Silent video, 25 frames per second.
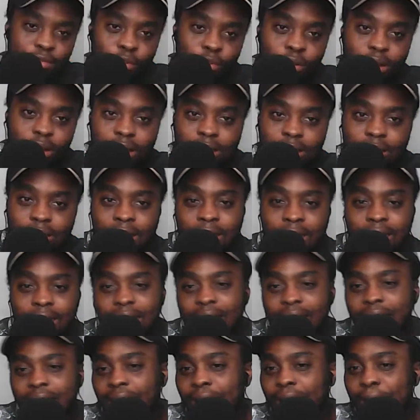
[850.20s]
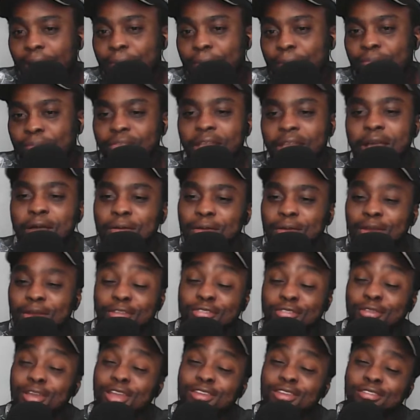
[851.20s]
well. We're
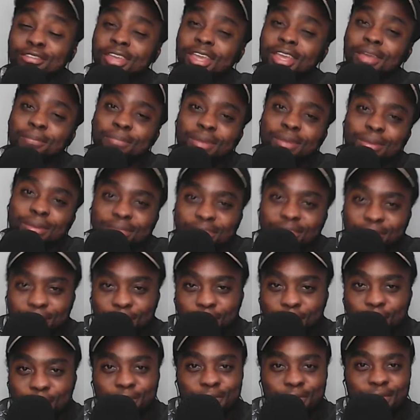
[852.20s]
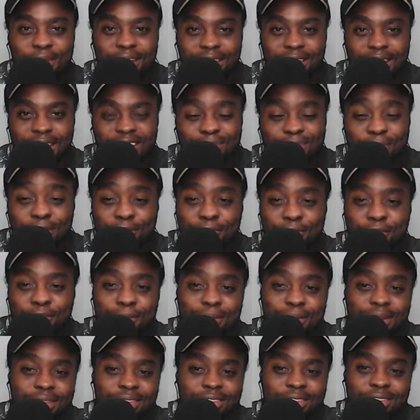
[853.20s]
not going to keep him, so hopefully that
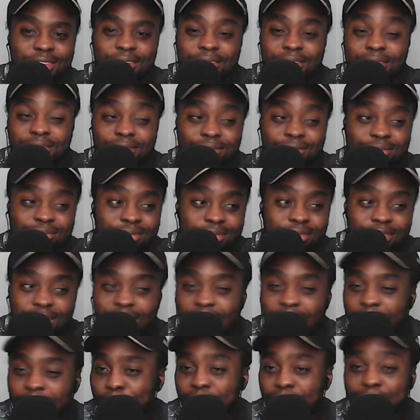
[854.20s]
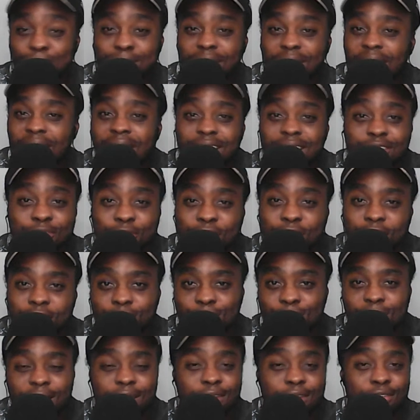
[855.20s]
performance maybe adds 5
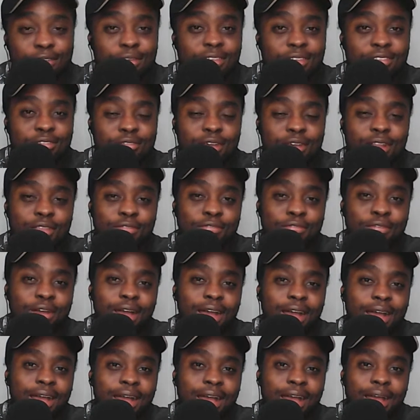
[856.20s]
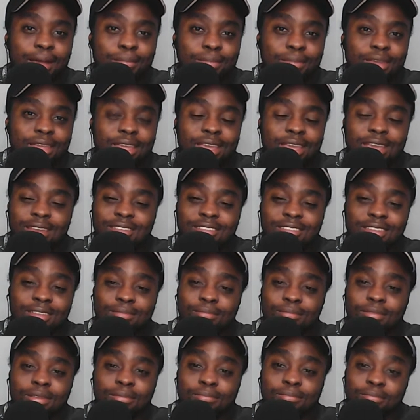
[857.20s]
million to his transfer kitty.
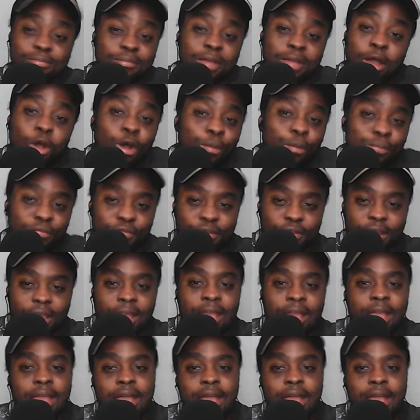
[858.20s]
hopefully.